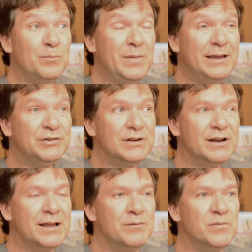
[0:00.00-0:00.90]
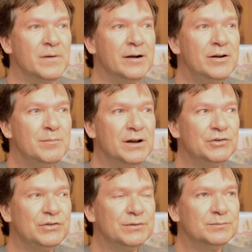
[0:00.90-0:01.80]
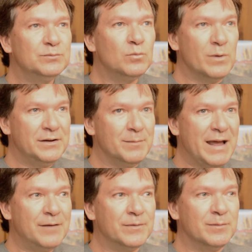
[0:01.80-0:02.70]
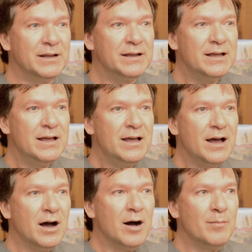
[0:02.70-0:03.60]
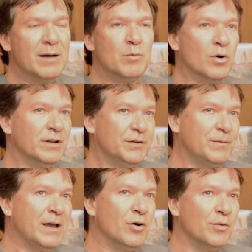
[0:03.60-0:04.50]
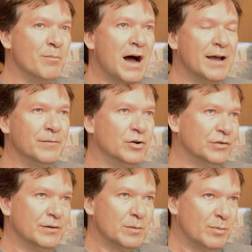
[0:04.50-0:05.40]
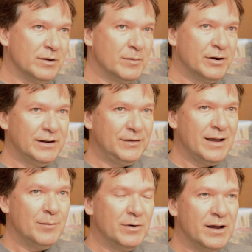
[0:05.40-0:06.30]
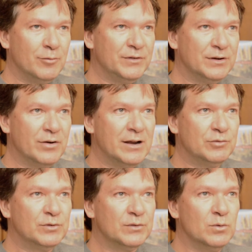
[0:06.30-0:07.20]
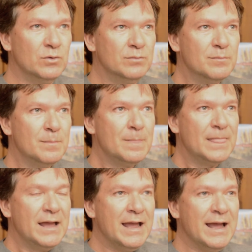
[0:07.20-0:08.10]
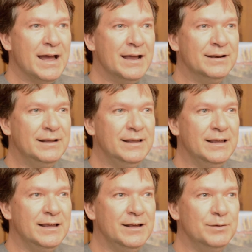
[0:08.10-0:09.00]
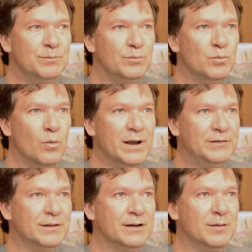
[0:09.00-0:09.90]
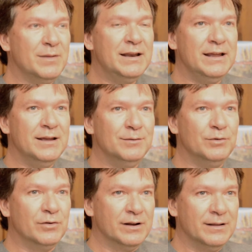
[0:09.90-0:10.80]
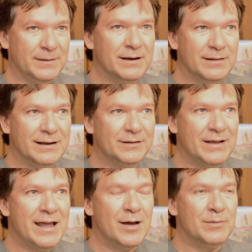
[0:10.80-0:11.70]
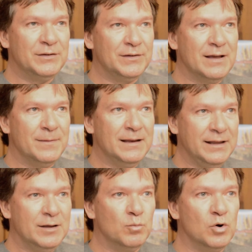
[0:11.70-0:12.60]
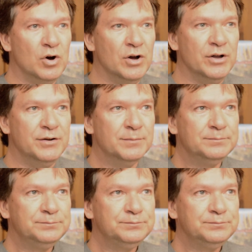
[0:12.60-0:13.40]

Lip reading: patient and very much went to bat for me. I more or less failed my version of the preliminary exam when I was in graduate school, and he went to the committee at the end of the exam and said that he would